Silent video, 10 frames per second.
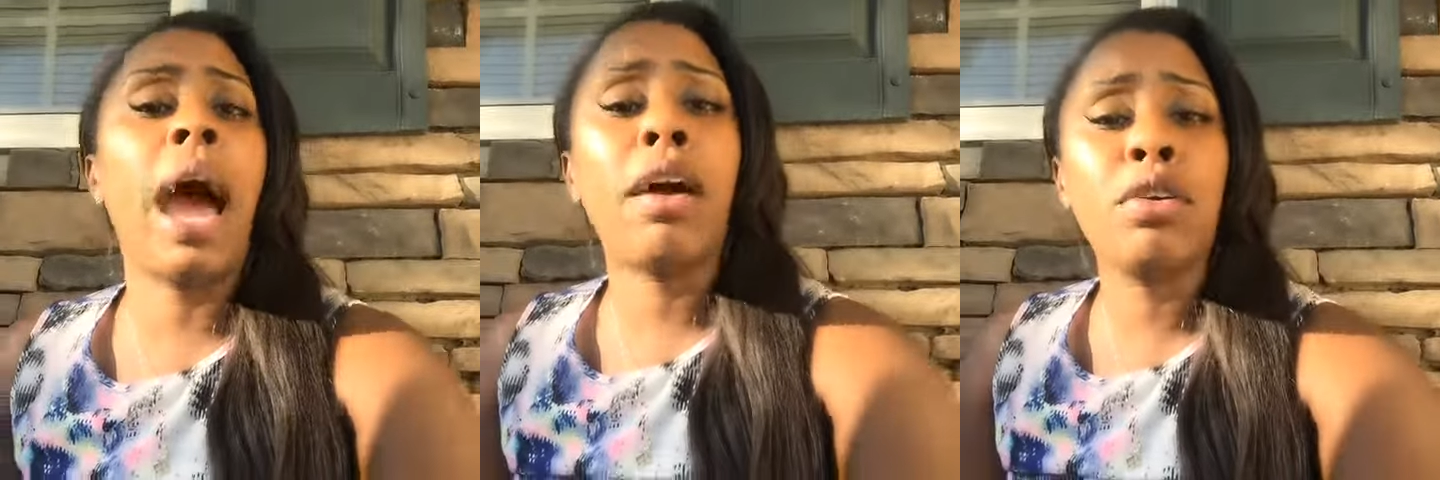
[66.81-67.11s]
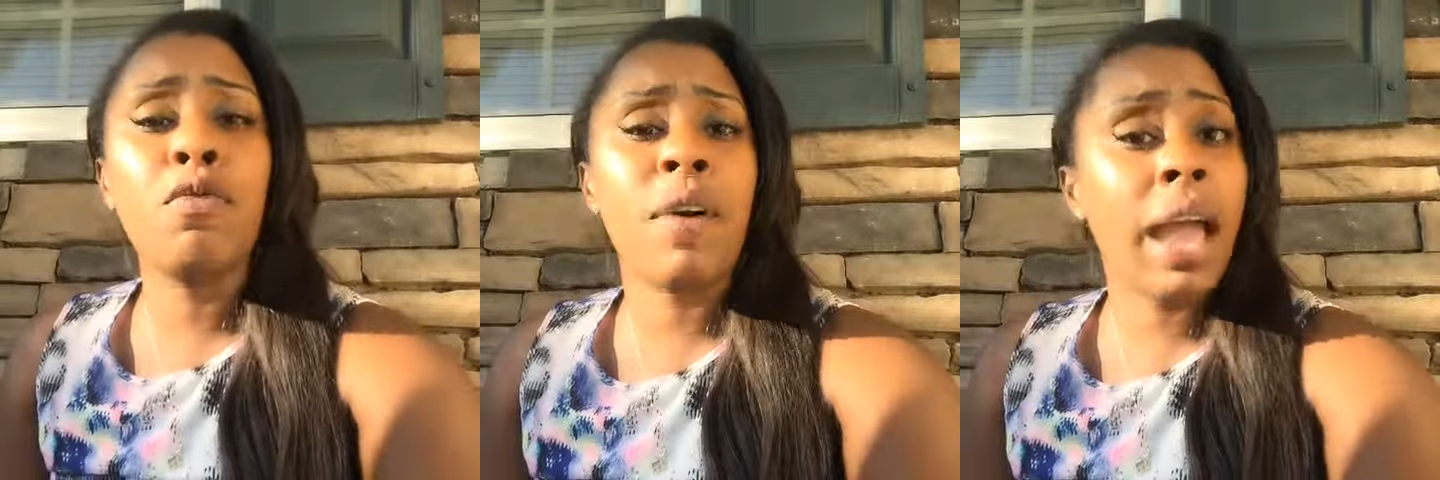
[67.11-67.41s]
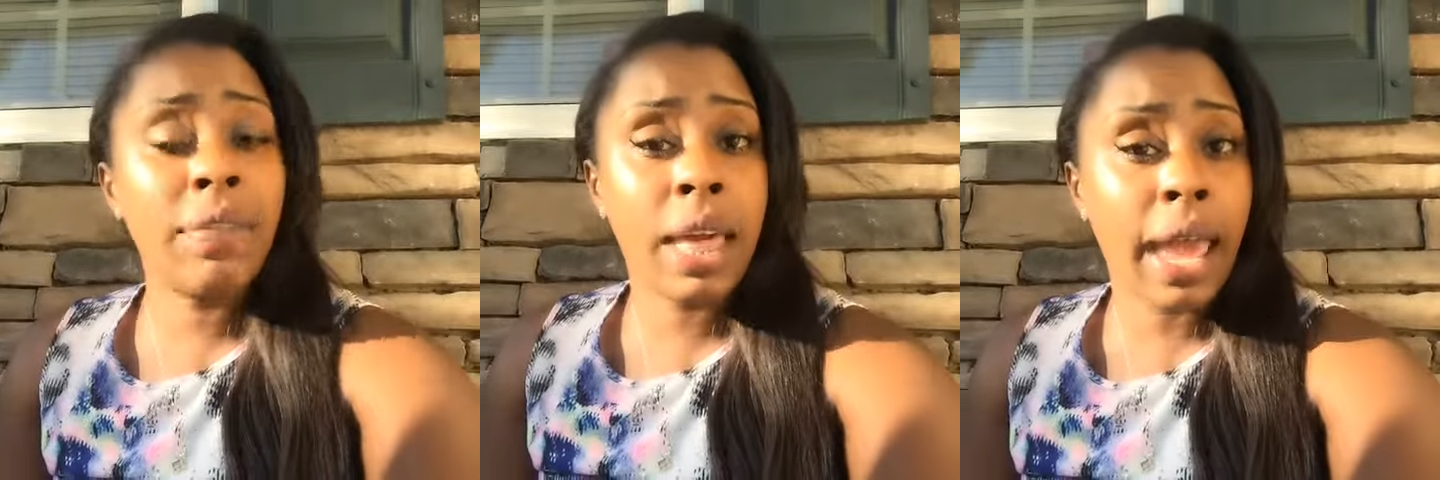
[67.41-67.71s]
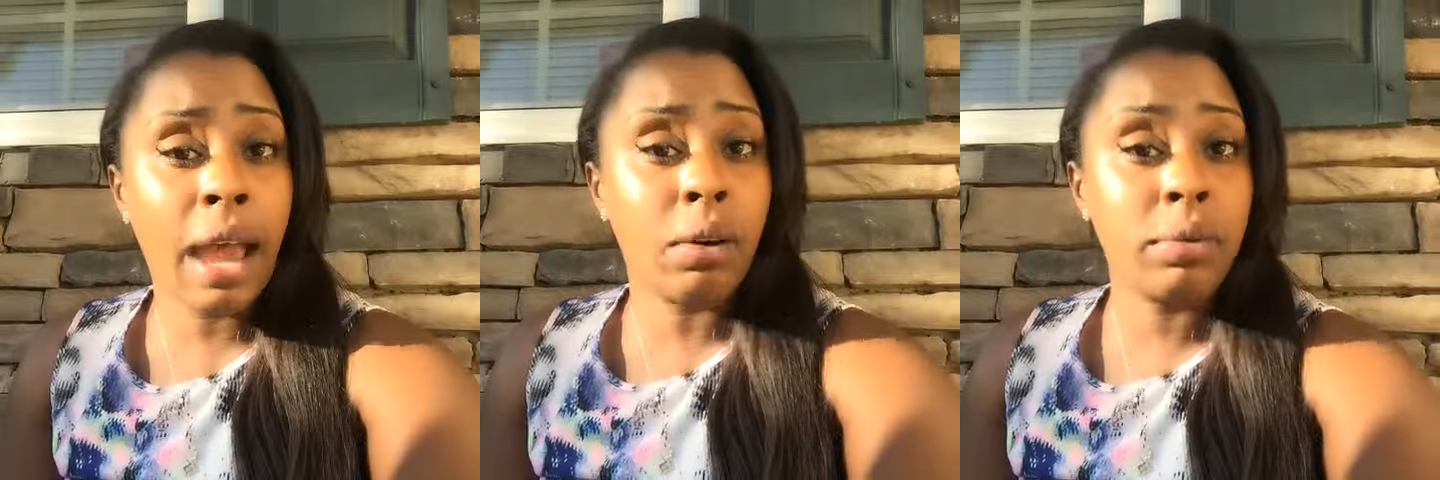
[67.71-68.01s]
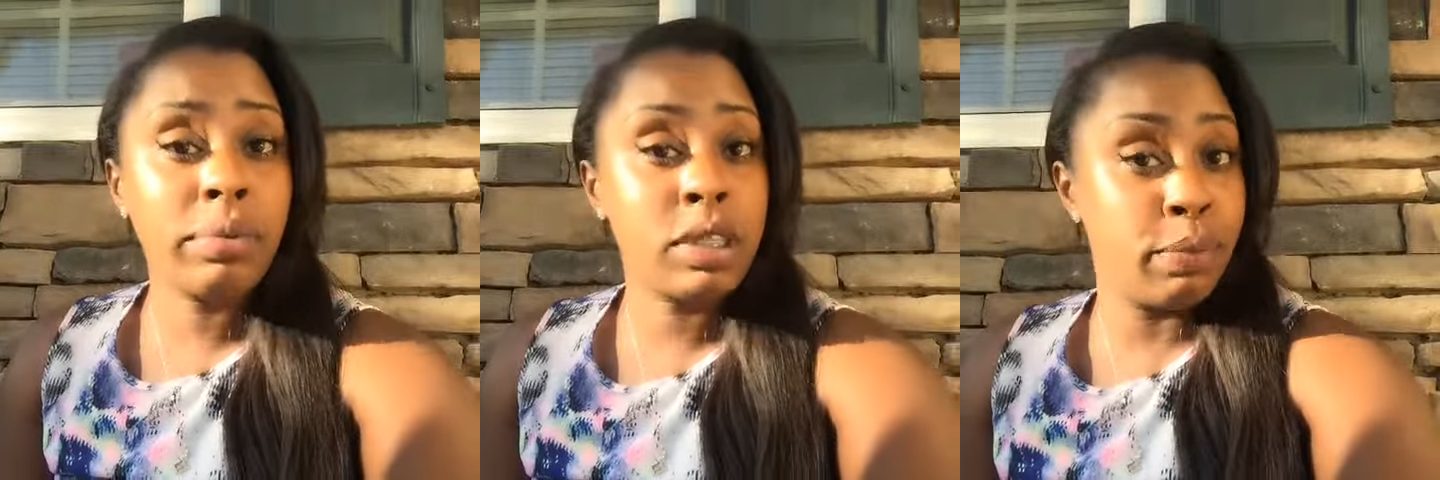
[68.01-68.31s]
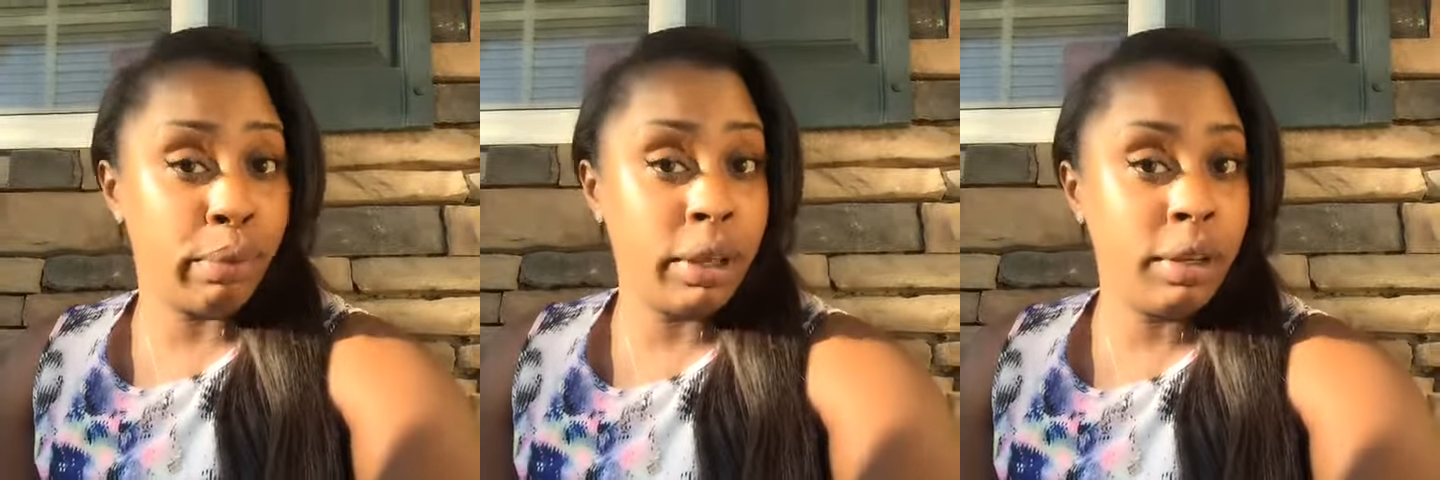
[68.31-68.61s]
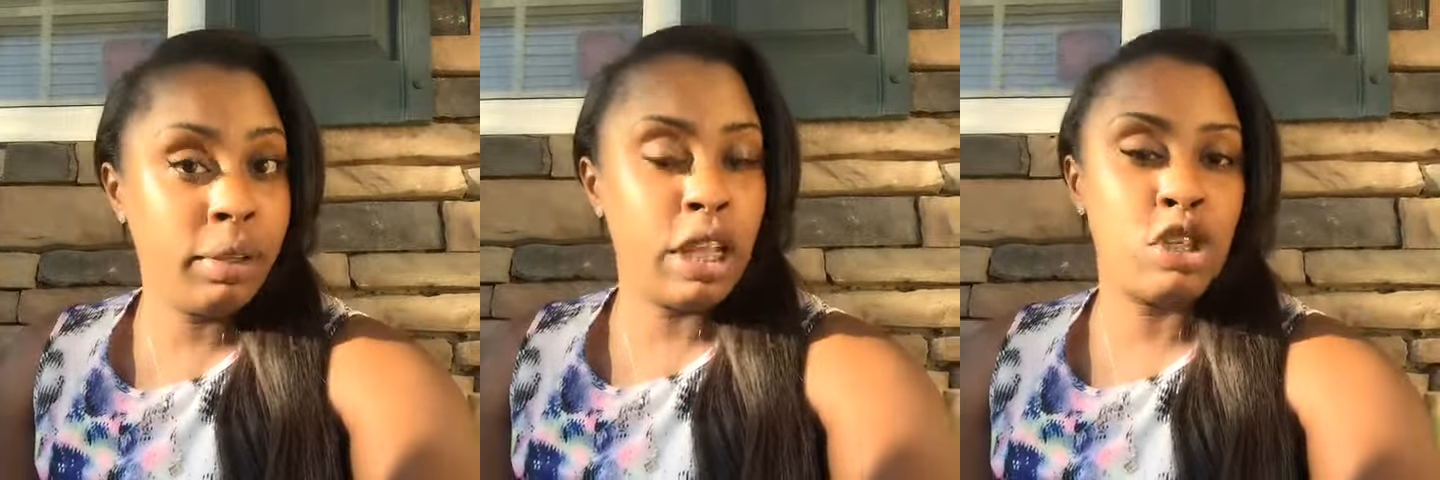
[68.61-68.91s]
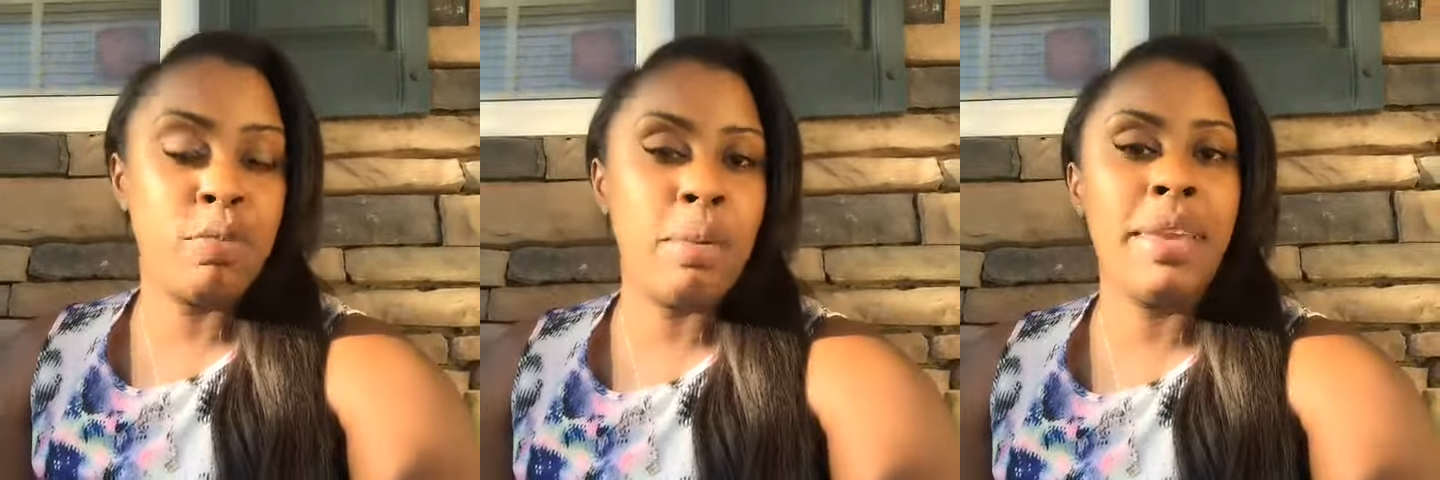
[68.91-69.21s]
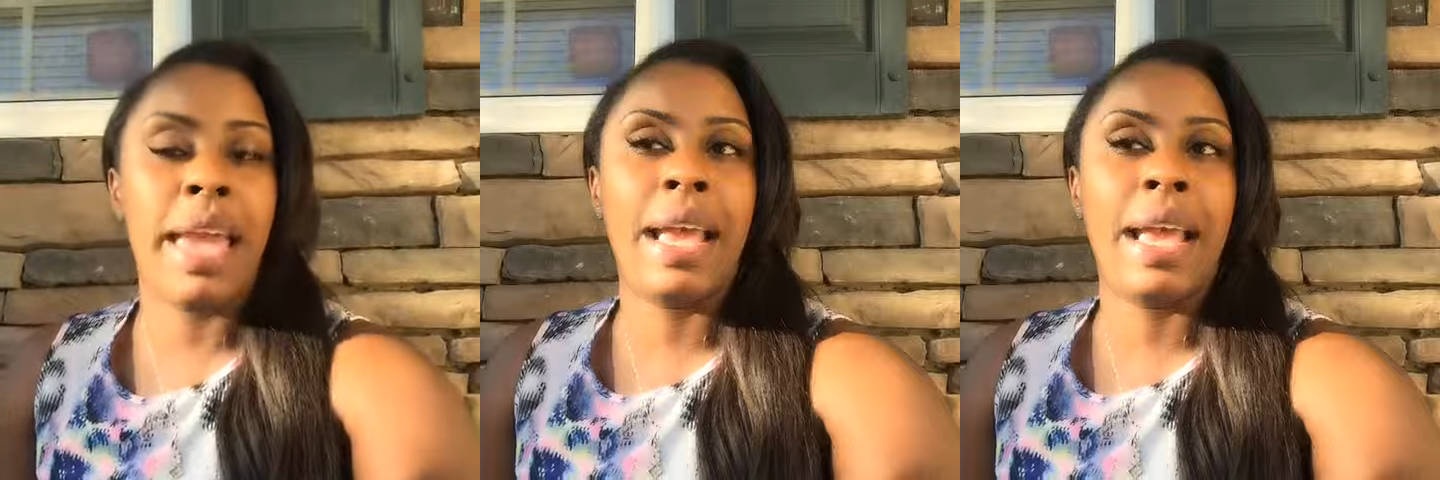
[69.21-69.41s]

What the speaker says: How do you find that out, Sabrina, that you may be